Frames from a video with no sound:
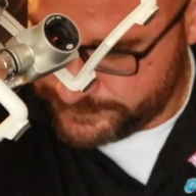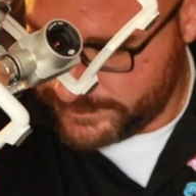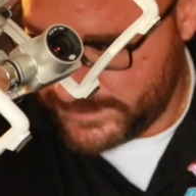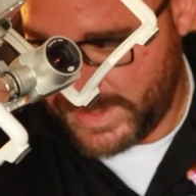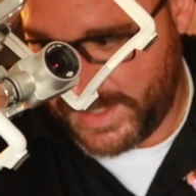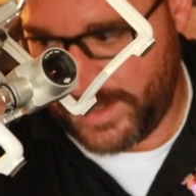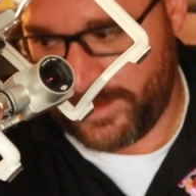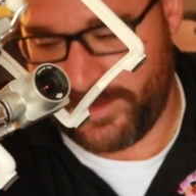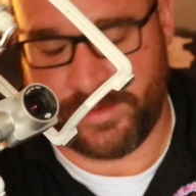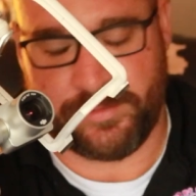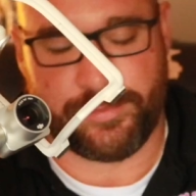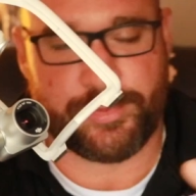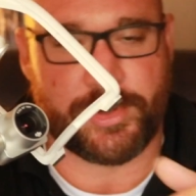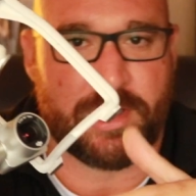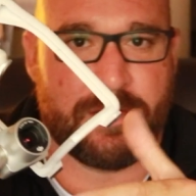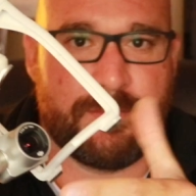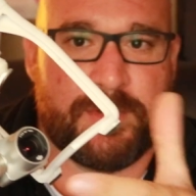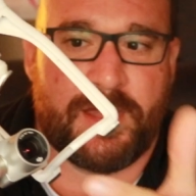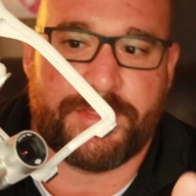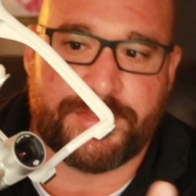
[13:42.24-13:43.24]
I don't know,
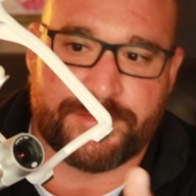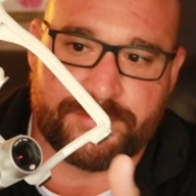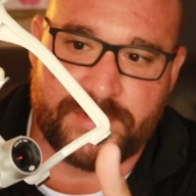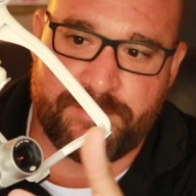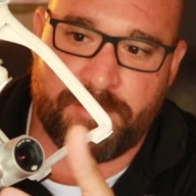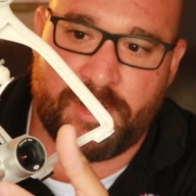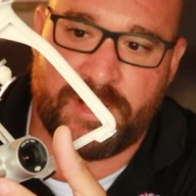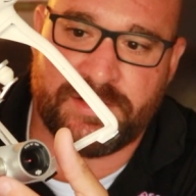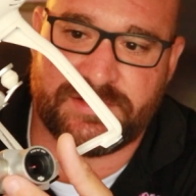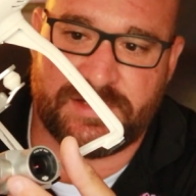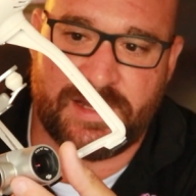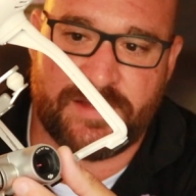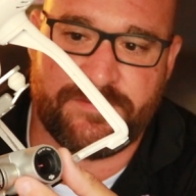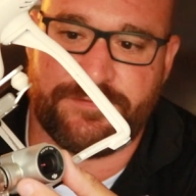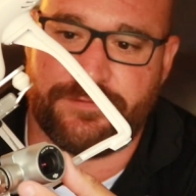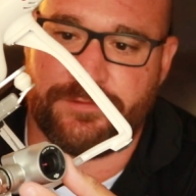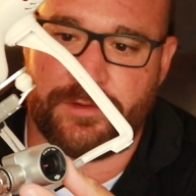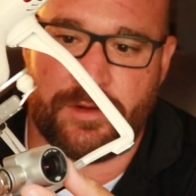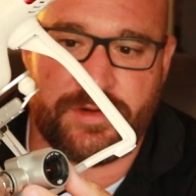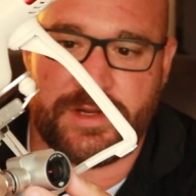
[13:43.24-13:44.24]
probably about 3 months, and I've
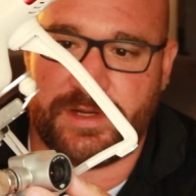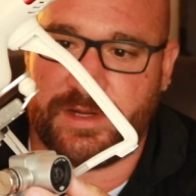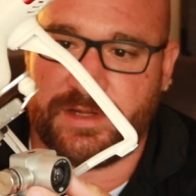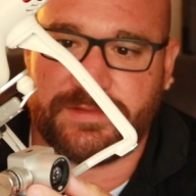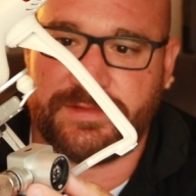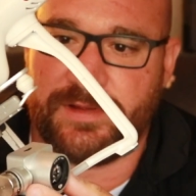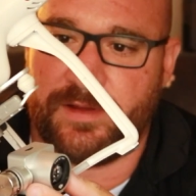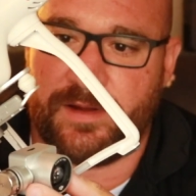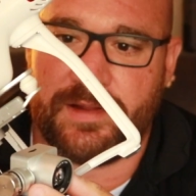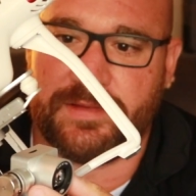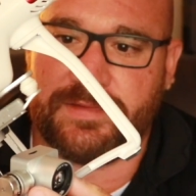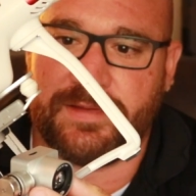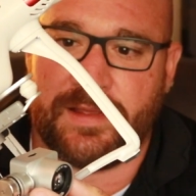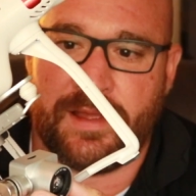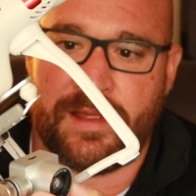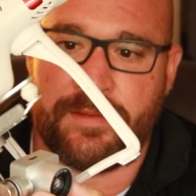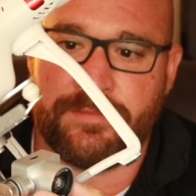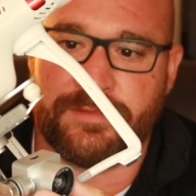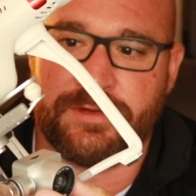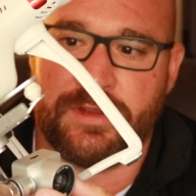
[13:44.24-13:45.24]
flown it a ton of
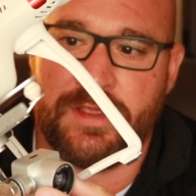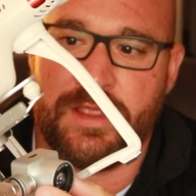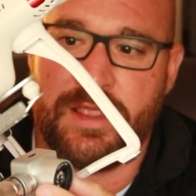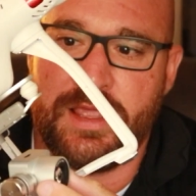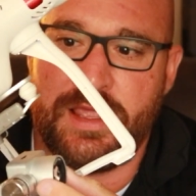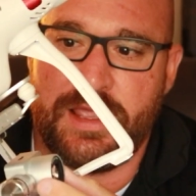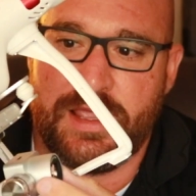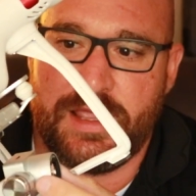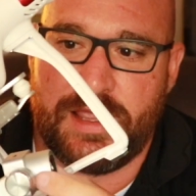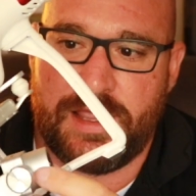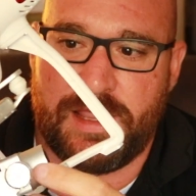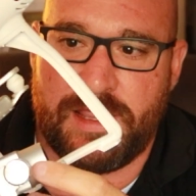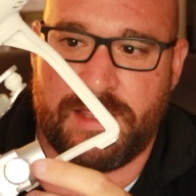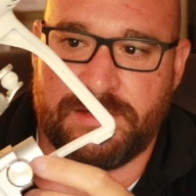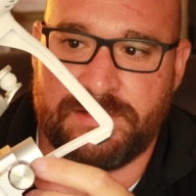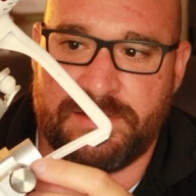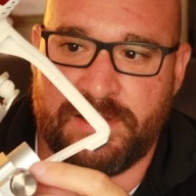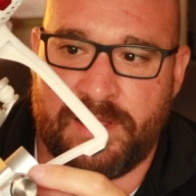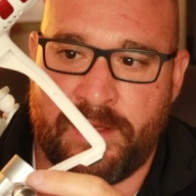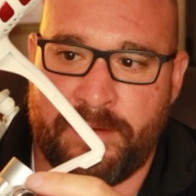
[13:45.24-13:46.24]
times,
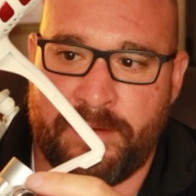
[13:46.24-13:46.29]
and